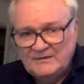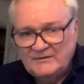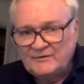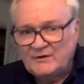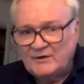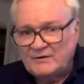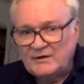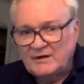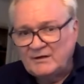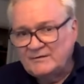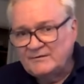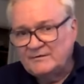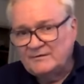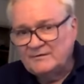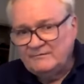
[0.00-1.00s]
there are
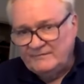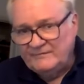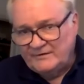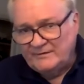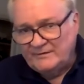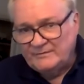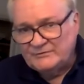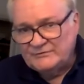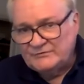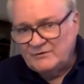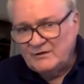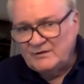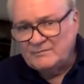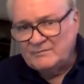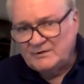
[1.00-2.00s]
other variables,
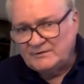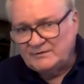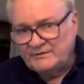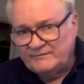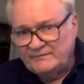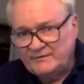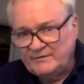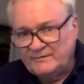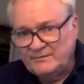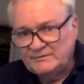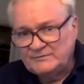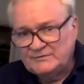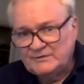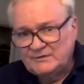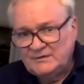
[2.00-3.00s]
non-monetary
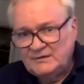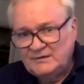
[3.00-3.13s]
variables,